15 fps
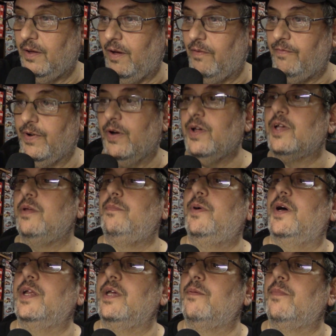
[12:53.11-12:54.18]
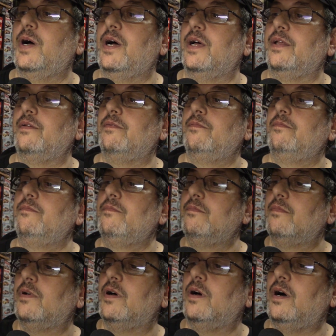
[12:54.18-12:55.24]
A very good buddy of mine,
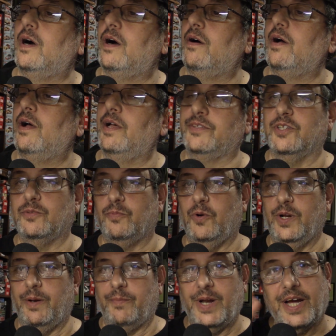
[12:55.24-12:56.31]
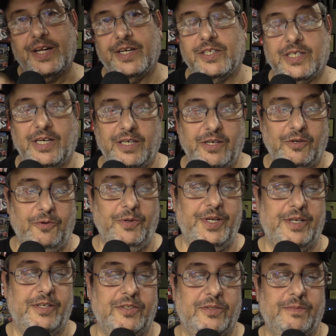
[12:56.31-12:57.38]
at this point, I'm not going to tell you who it
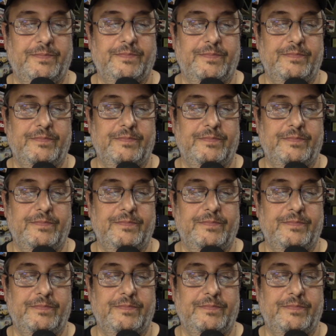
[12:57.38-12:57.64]
is.